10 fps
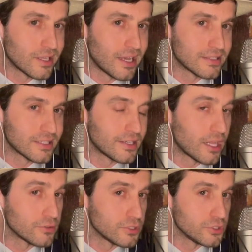at an
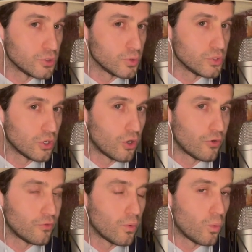altitude
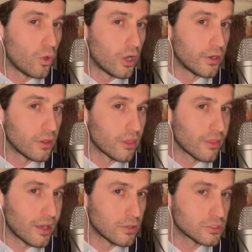of
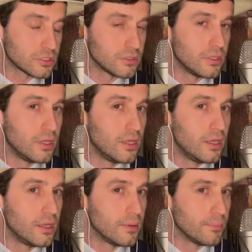1,000
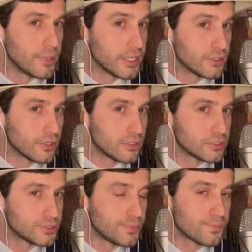meters.